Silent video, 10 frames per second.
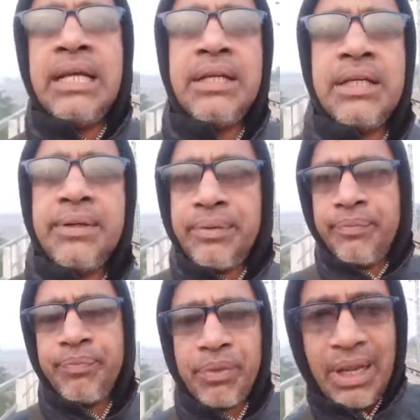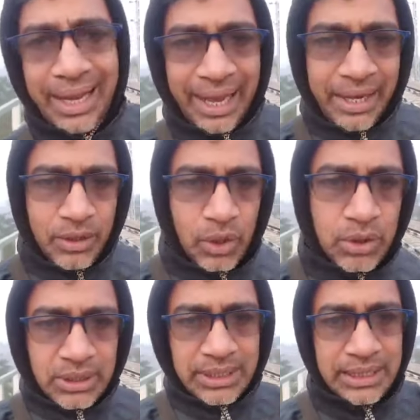uh, I
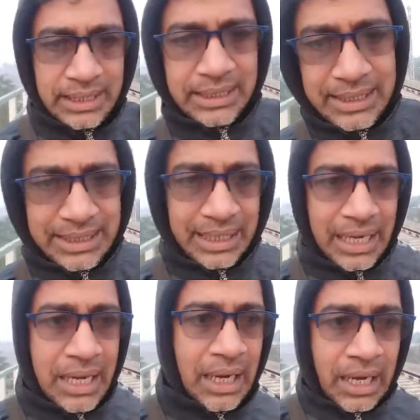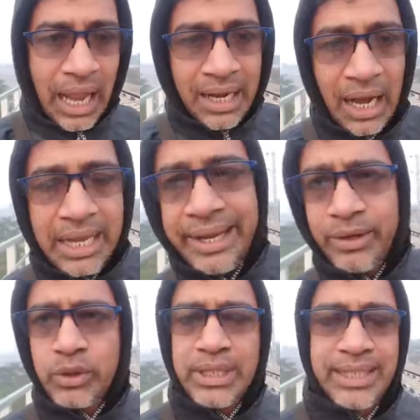cannot I
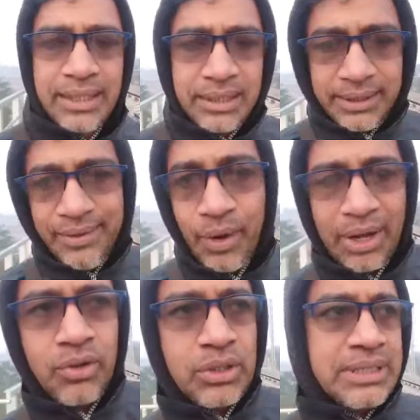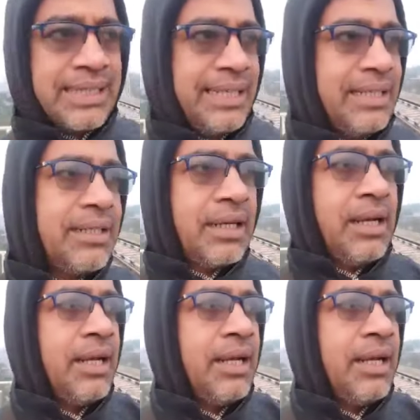cannot think, you cannot think,